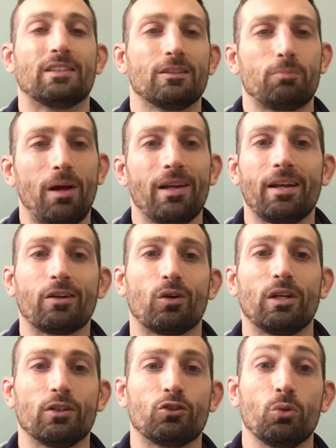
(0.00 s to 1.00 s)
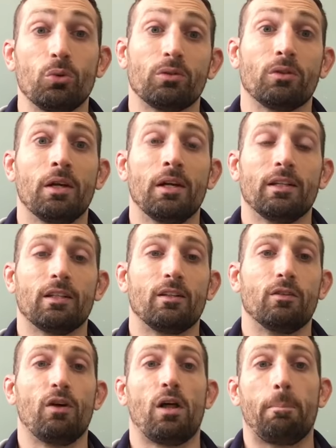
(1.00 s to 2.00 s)
And it's probably not a great tool to
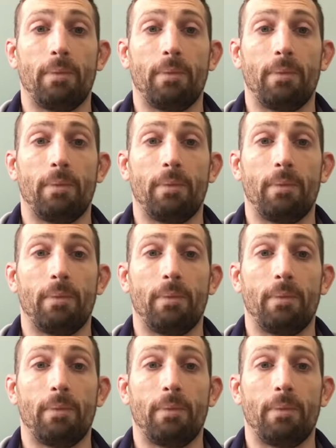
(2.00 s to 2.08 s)
develop